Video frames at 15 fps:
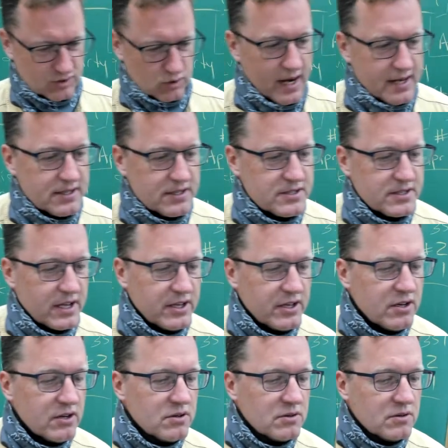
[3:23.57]
Great to see
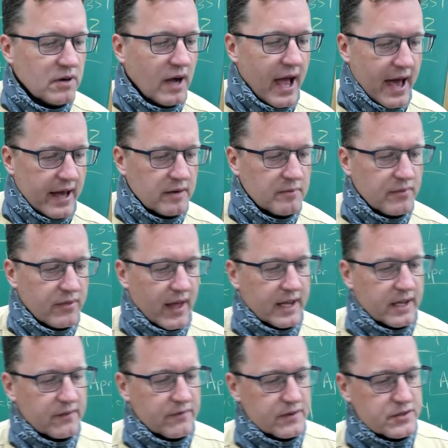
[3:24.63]
you, Adam.
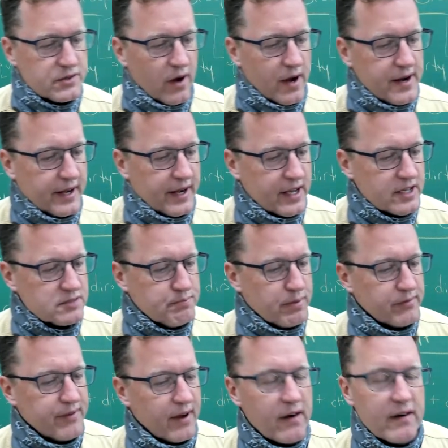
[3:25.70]
Thank you for joining us.
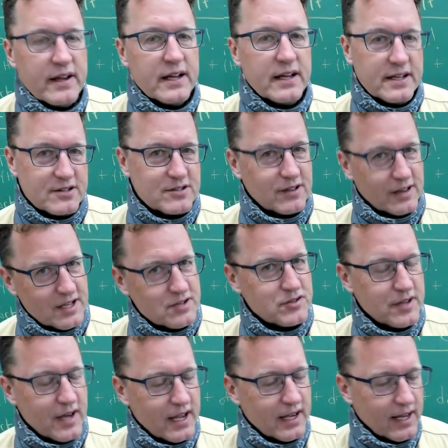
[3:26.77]
Bavaria is
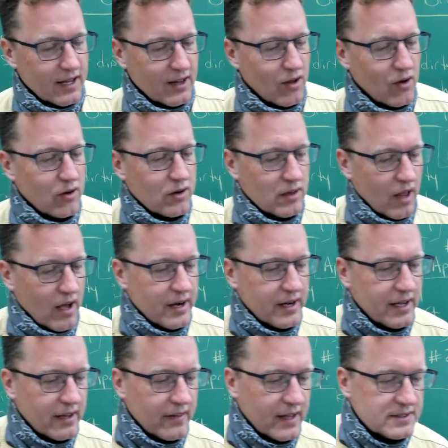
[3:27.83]
listening. Hello,
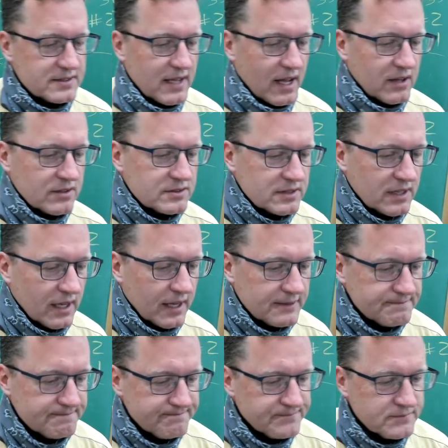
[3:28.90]
Claudia. That sounds uh,
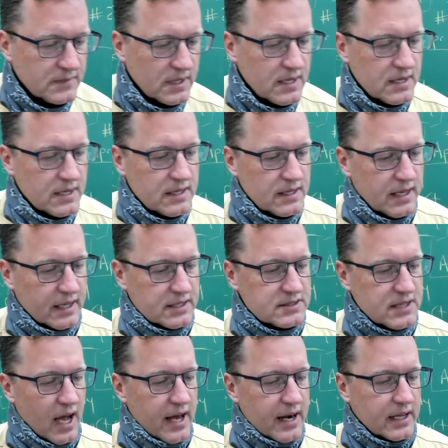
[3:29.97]

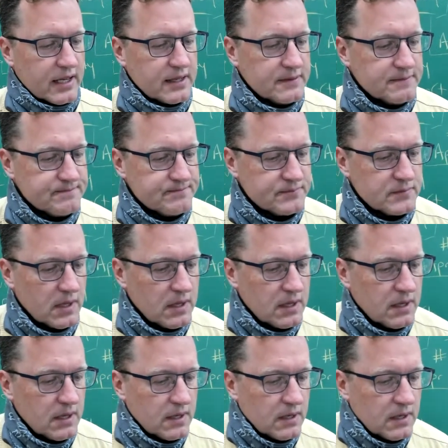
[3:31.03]
exotic.
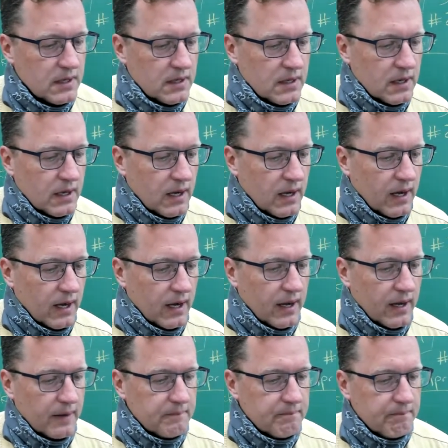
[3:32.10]

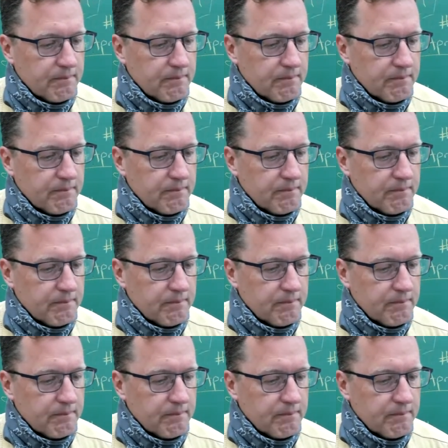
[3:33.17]
Uh,